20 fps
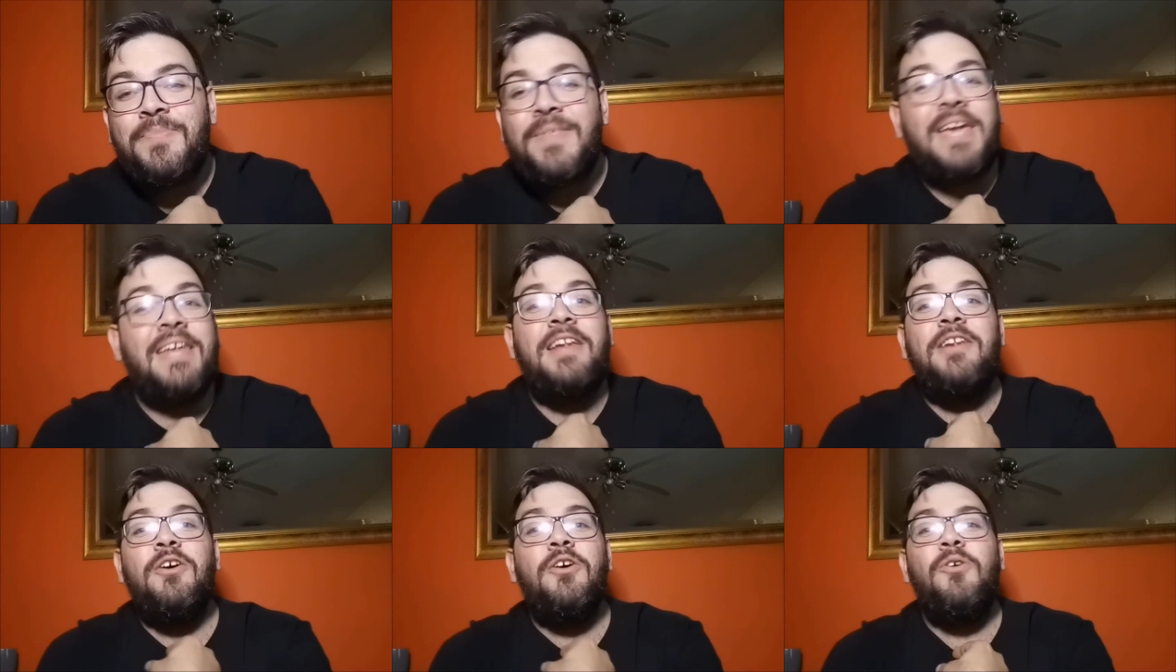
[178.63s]

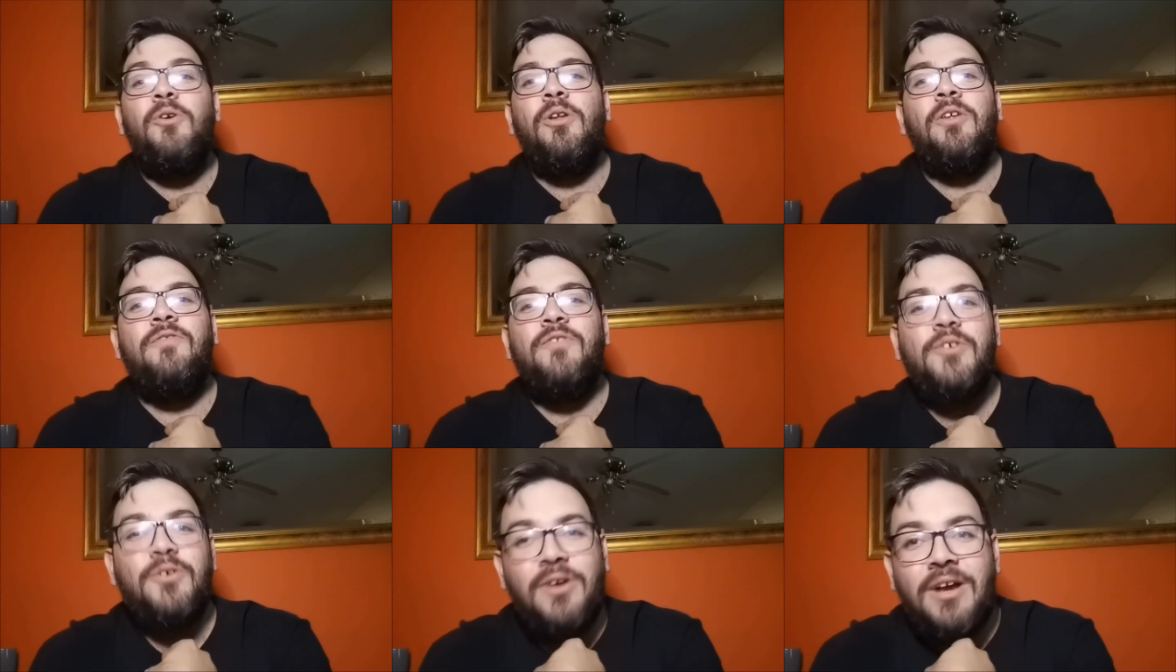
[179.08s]
and I know all
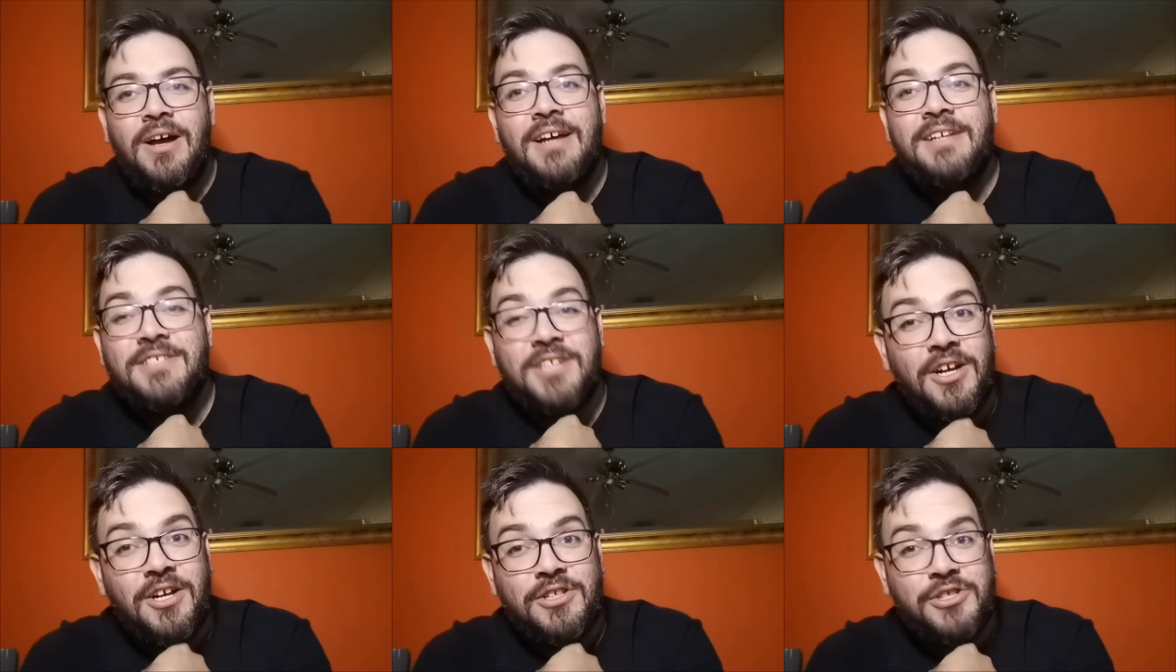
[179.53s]
of you
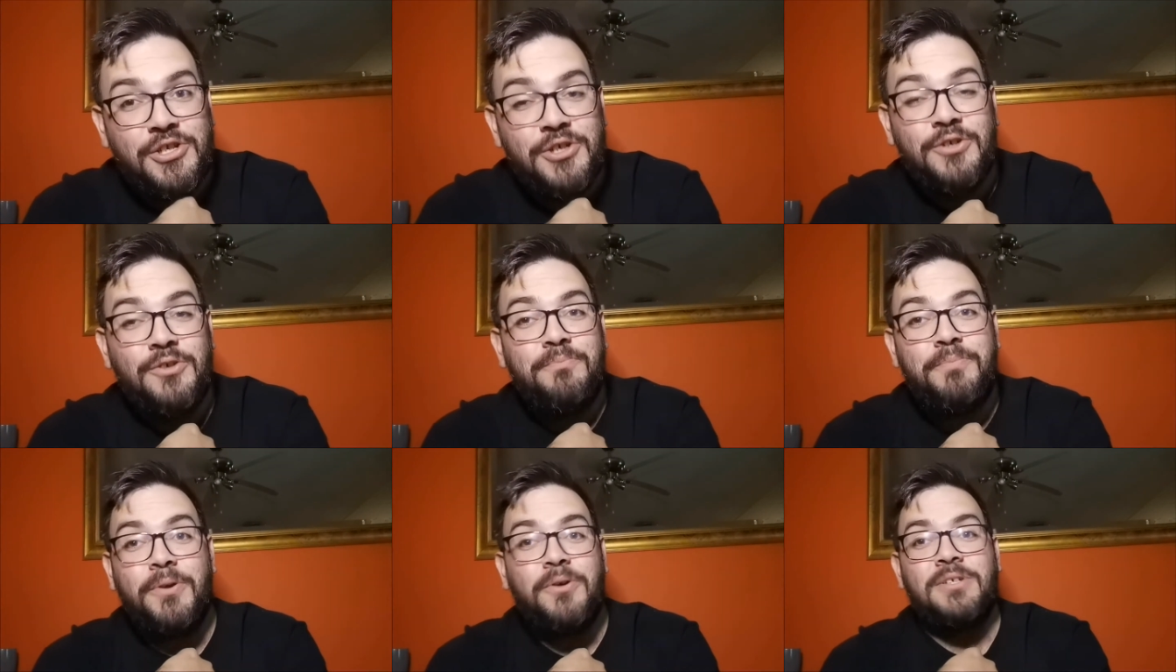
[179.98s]
guys are
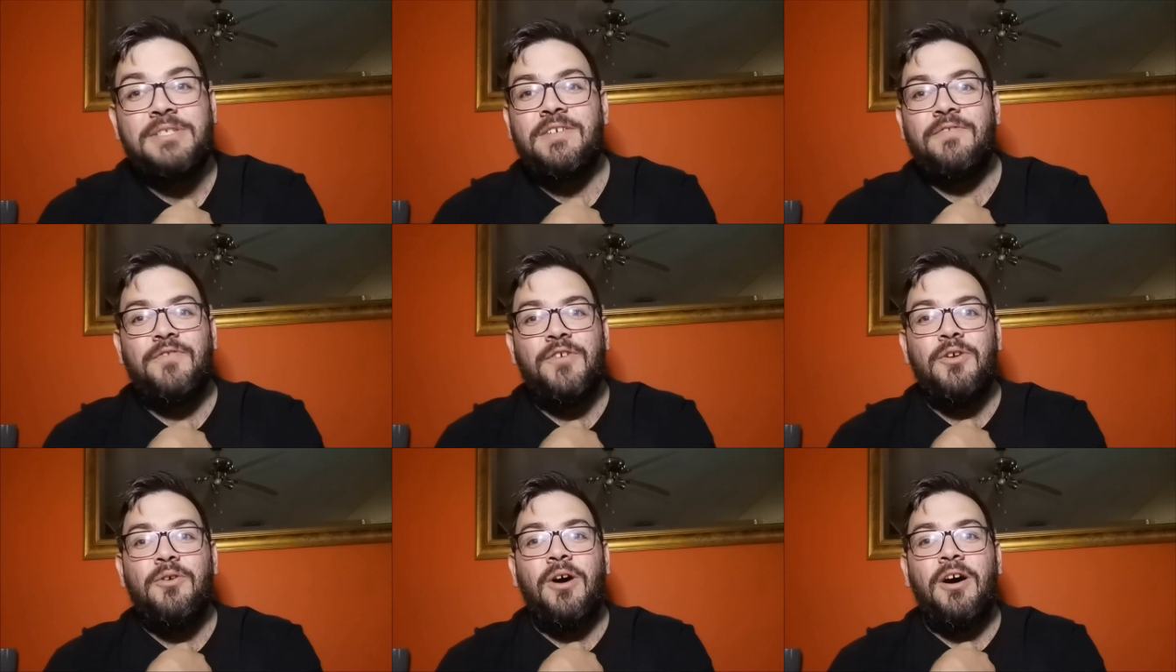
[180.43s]
too, because
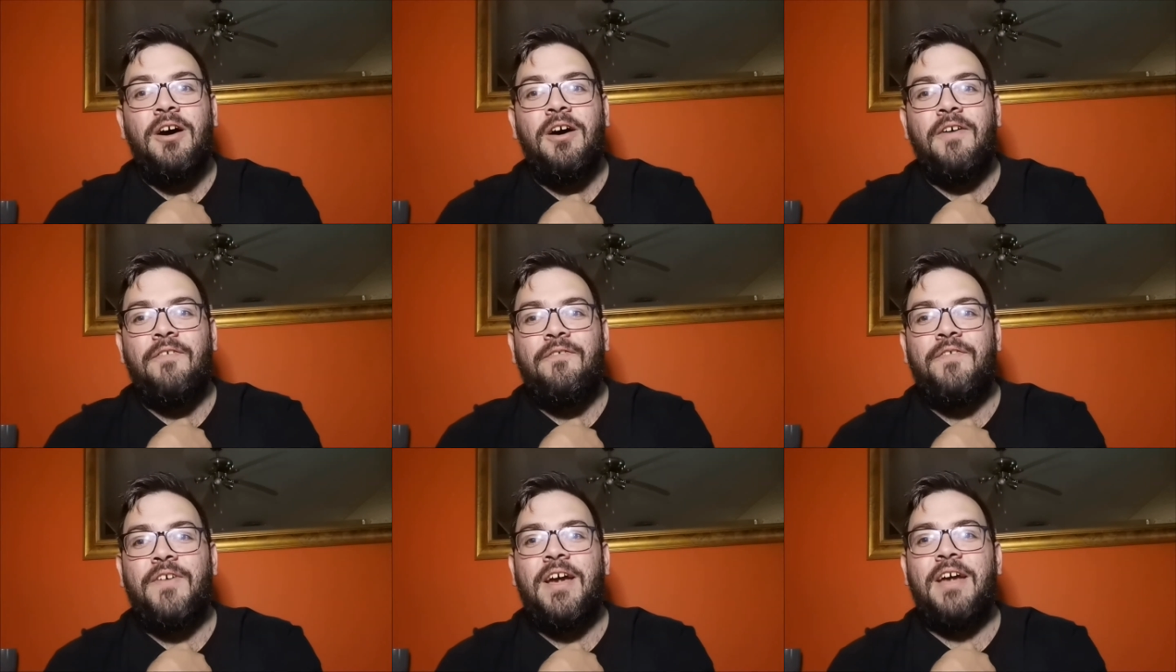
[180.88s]
if you
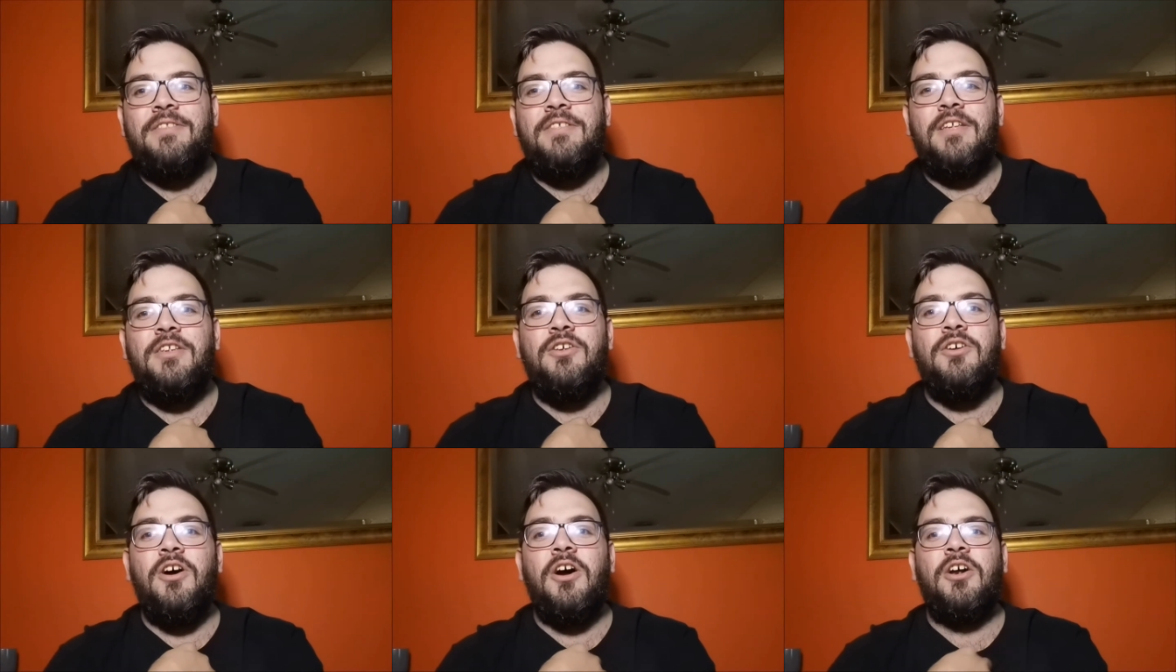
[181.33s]
are a fan,
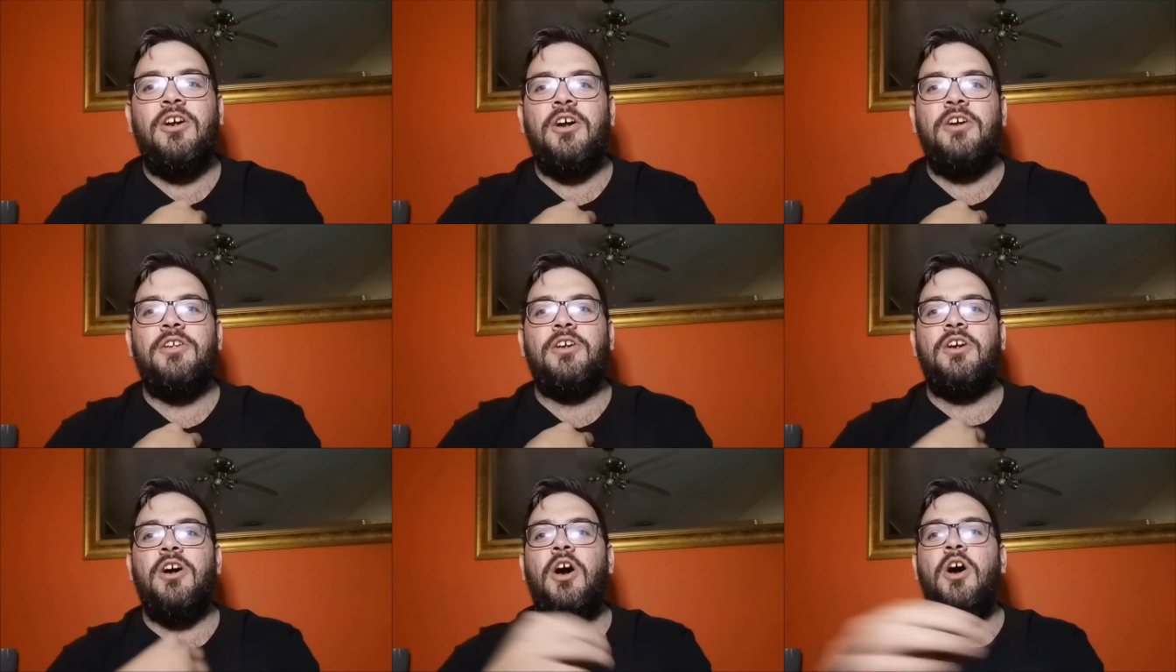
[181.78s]
then you are
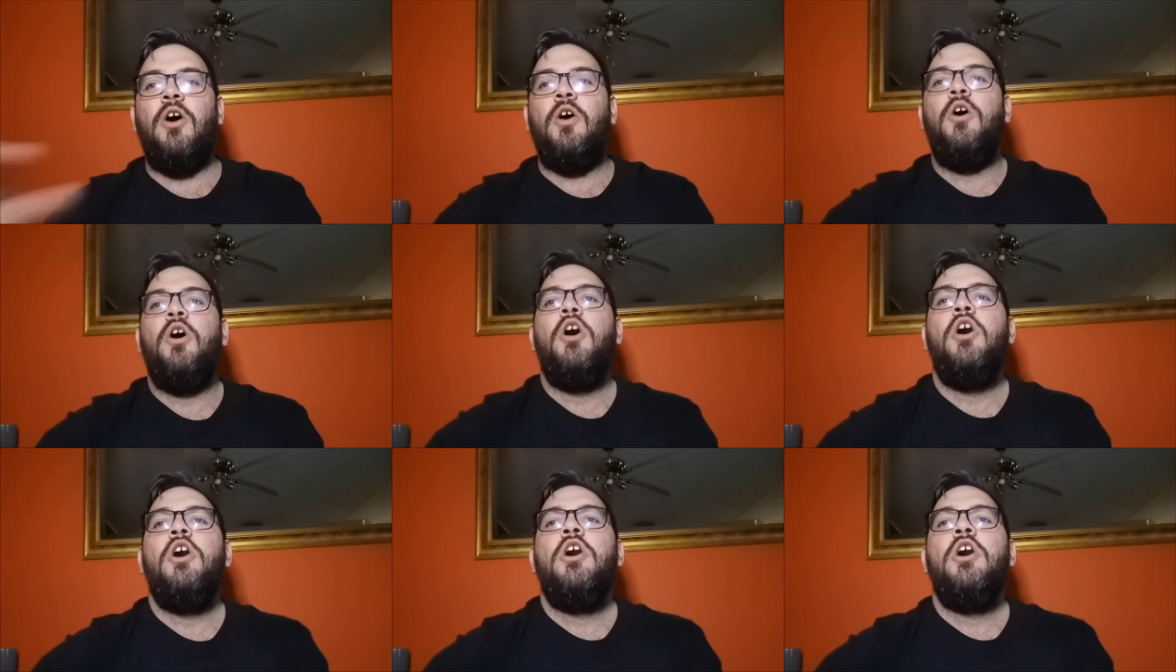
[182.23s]
going to go